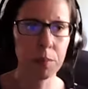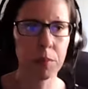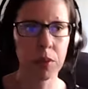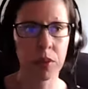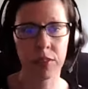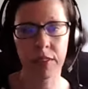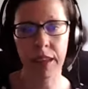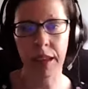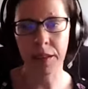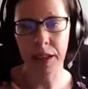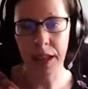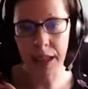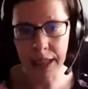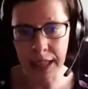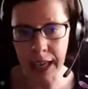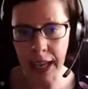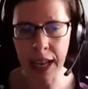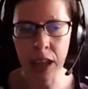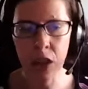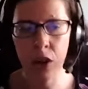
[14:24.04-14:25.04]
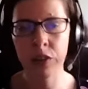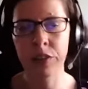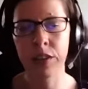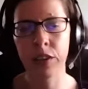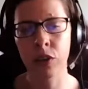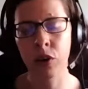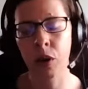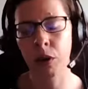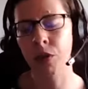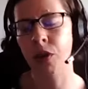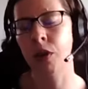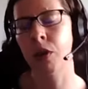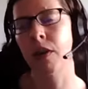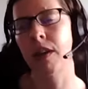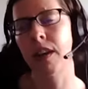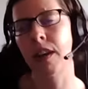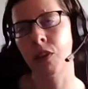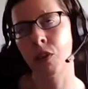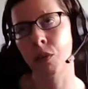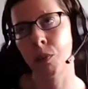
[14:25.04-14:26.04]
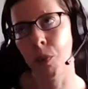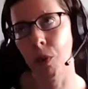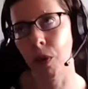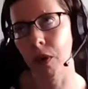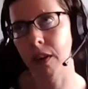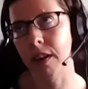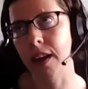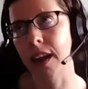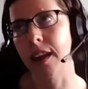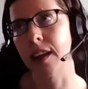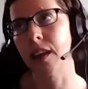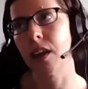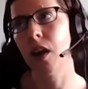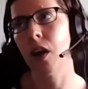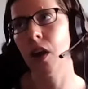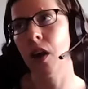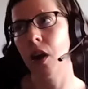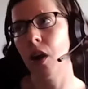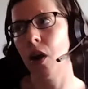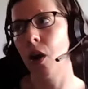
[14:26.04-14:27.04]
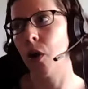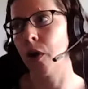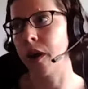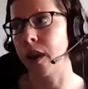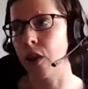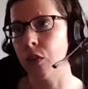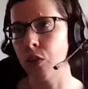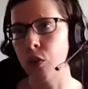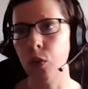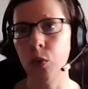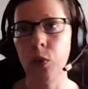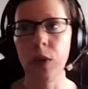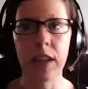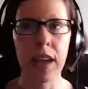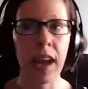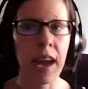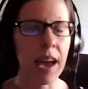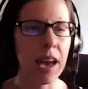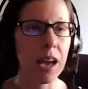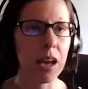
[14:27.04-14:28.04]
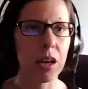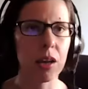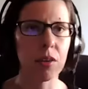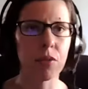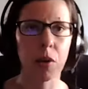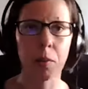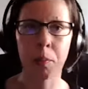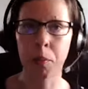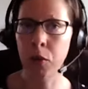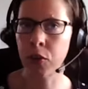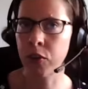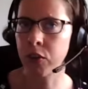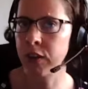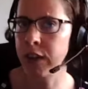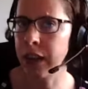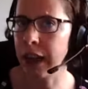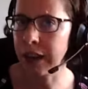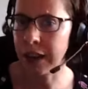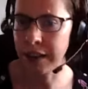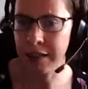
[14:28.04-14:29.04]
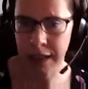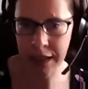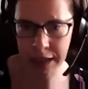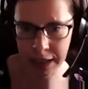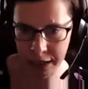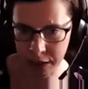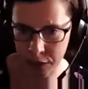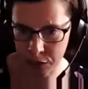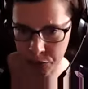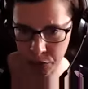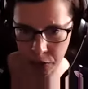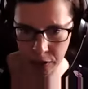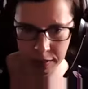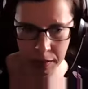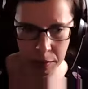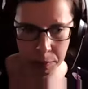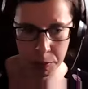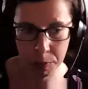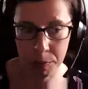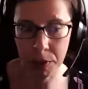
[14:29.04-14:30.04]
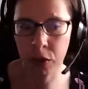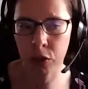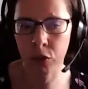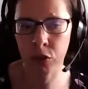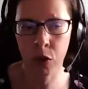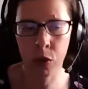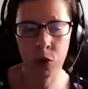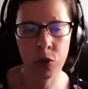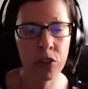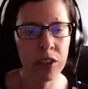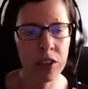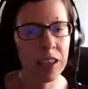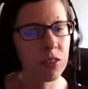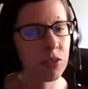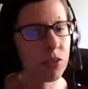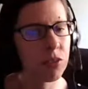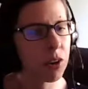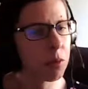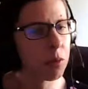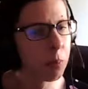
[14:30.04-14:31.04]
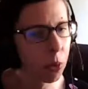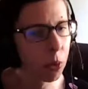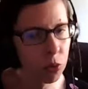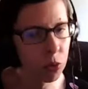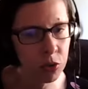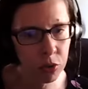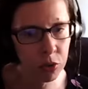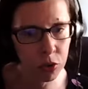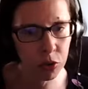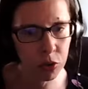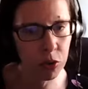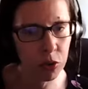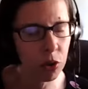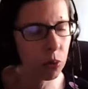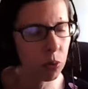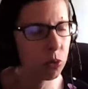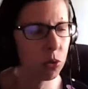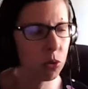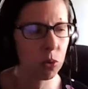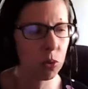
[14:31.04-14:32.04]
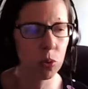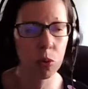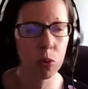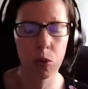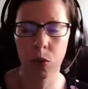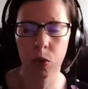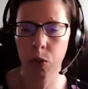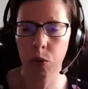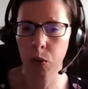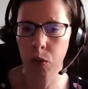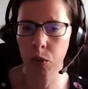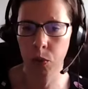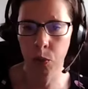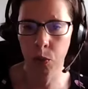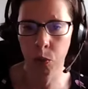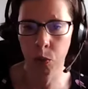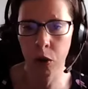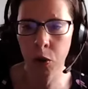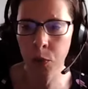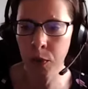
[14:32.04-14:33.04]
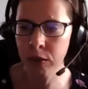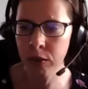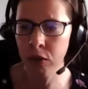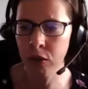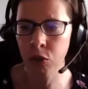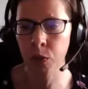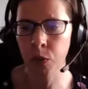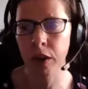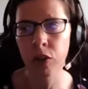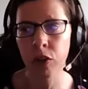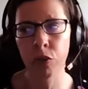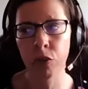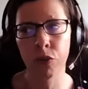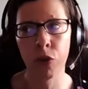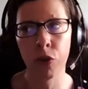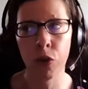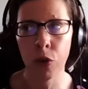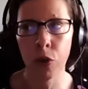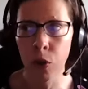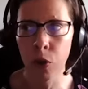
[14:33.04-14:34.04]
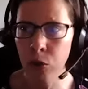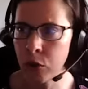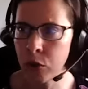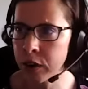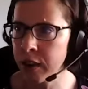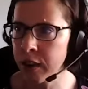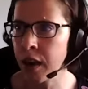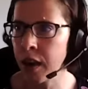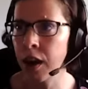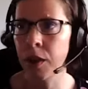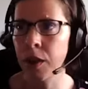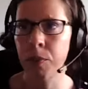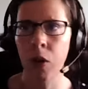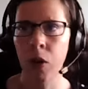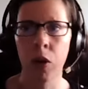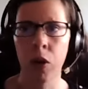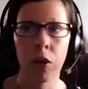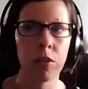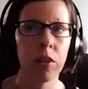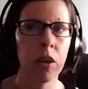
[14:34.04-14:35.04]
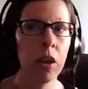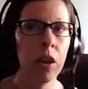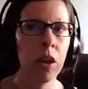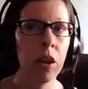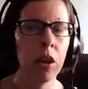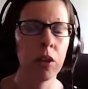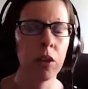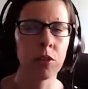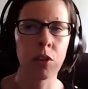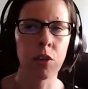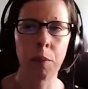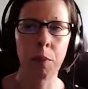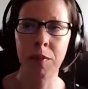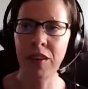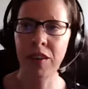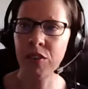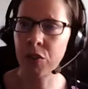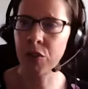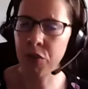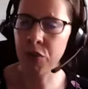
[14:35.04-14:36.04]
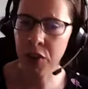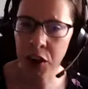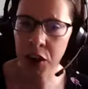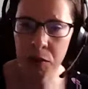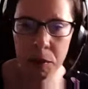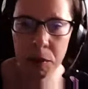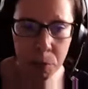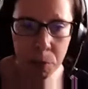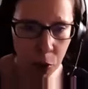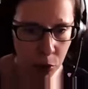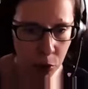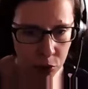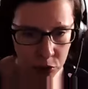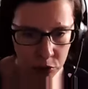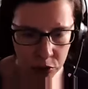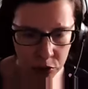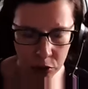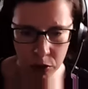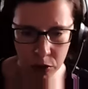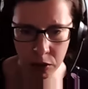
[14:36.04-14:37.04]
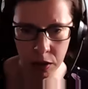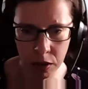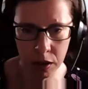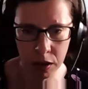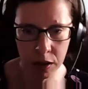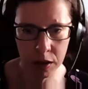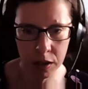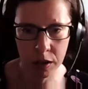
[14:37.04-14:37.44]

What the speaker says: Because then getting on discovery call, it's more like, okay, do we have a personality click, for example? Because coaching is very personal. You're going to work with this writer for a longer time on sometimes very personal